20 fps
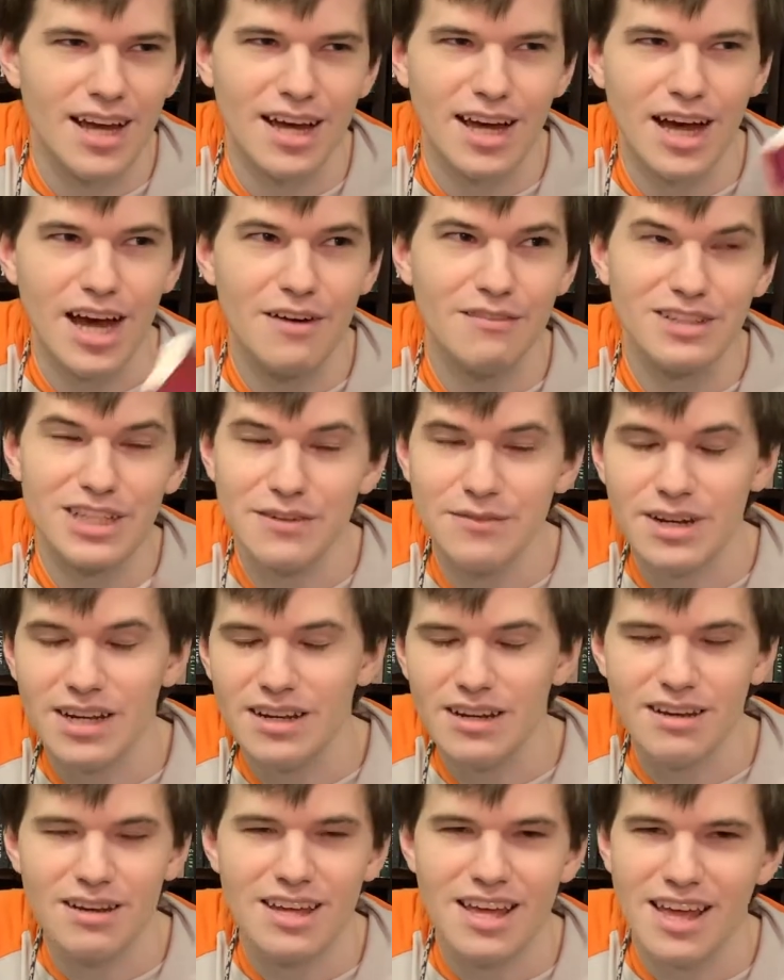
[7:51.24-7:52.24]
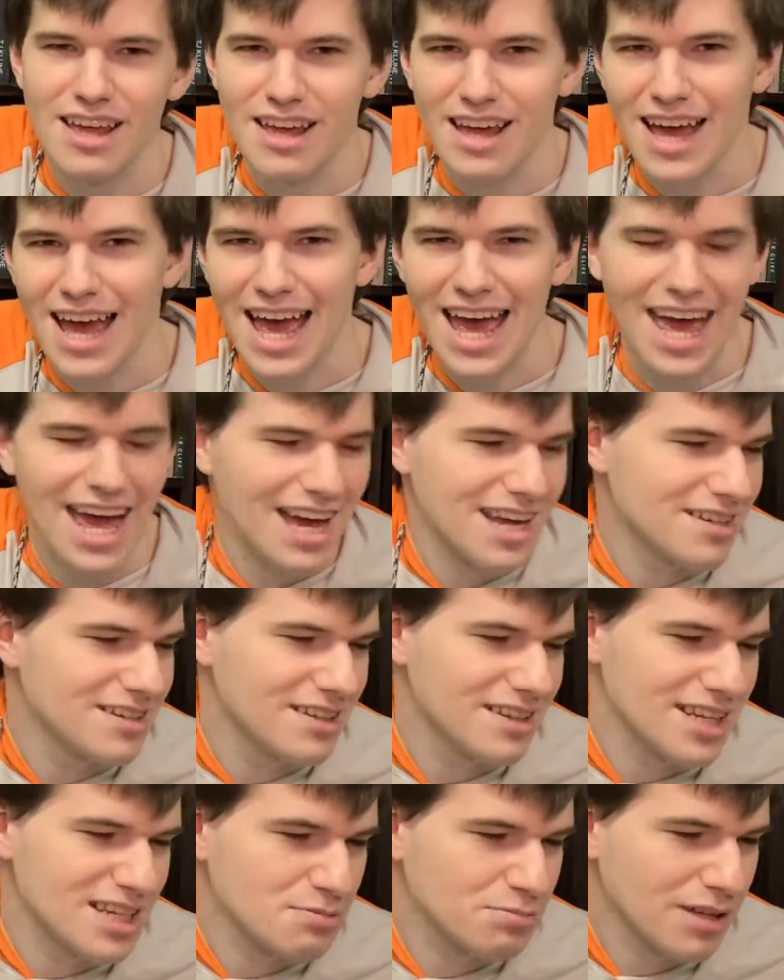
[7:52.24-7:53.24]
of living at
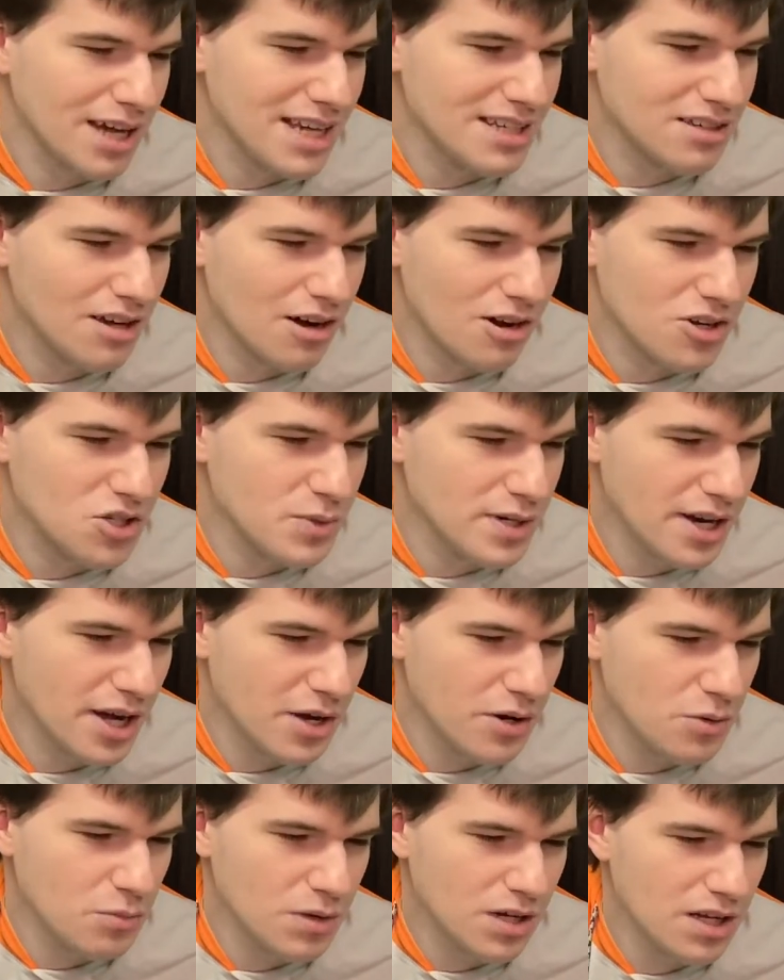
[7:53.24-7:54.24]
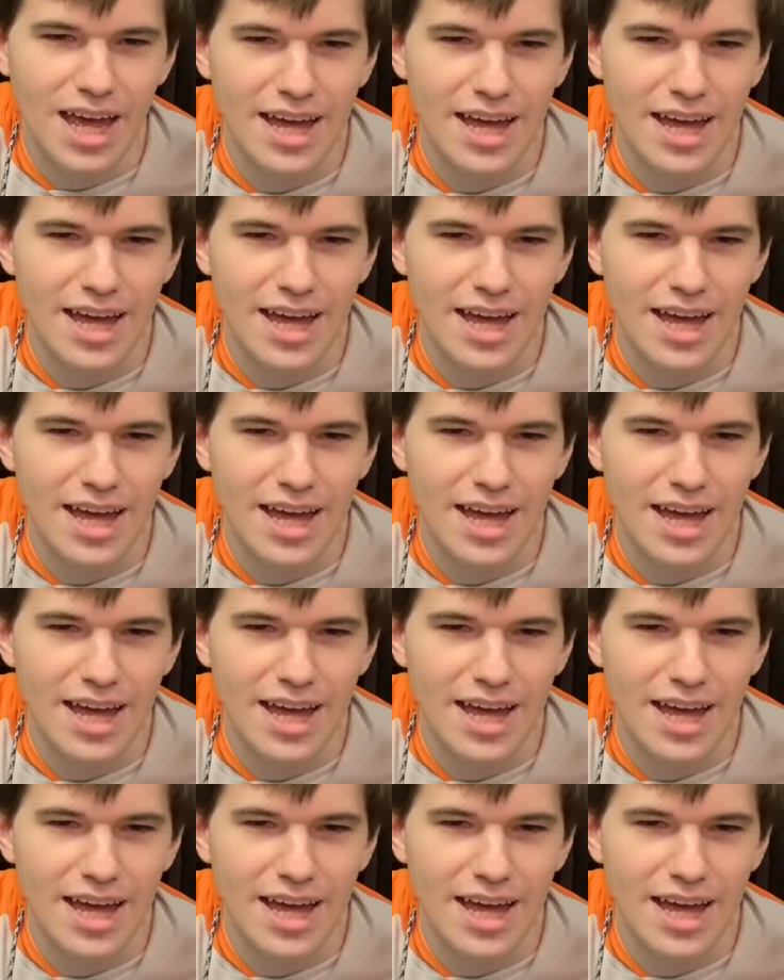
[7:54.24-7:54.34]
this place called Sweet Home.